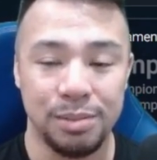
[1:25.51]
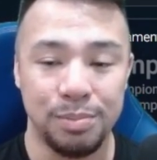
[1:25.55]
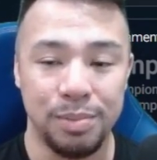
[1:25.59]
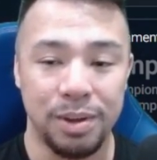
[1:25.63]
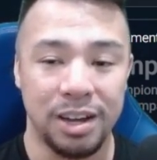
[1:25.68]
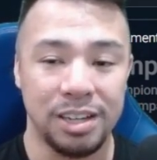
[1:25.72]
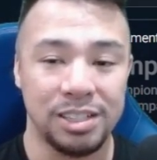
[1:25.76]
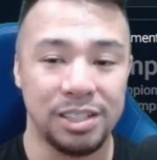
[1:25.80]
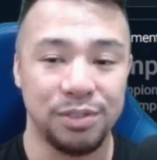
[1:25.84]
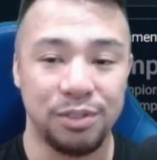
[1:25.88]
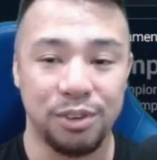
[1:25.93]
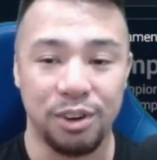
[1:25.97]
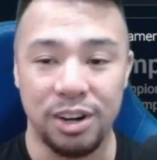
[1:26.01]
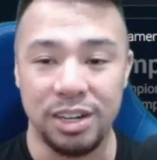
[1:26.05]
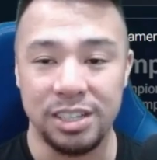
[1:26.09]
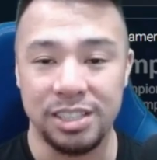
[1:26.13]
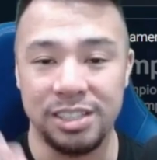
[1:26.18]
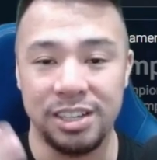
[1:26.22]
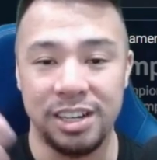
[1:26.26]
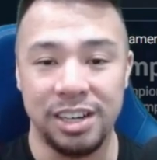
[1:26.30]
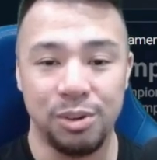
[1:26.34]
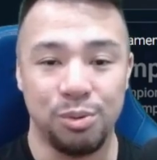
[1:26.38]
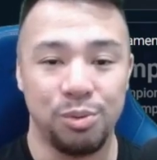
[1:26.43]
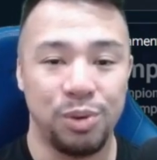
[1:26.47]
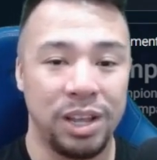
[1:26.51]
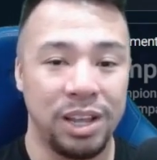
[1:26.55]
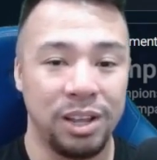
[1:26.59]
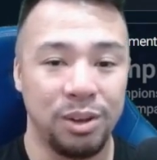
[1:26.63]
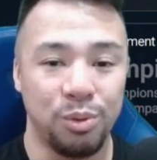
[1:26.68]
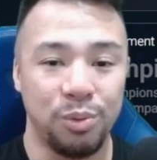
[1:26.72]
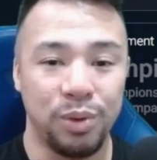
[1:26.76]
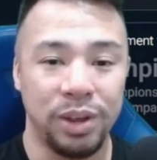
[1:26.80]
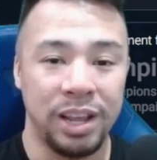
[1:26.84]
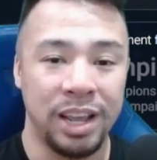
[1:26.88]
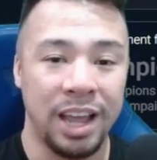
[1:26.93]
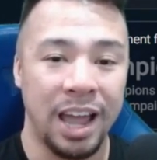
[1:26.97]
because of course
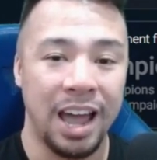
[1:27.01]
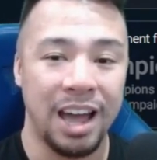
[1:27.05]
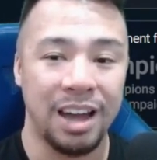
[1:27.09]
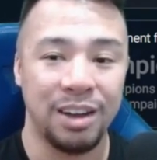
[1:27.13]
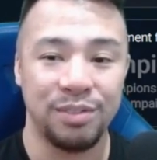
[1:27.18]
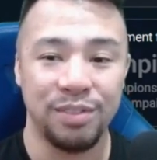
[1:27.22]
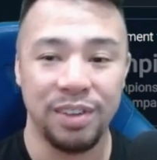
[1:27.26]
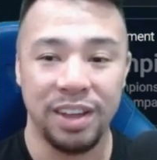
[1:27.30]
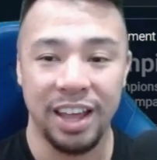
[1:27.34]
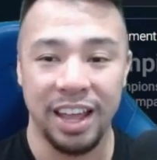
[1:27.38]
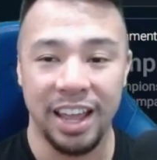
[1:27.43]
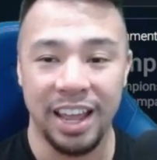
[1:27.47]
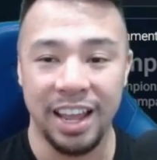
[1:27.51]
we have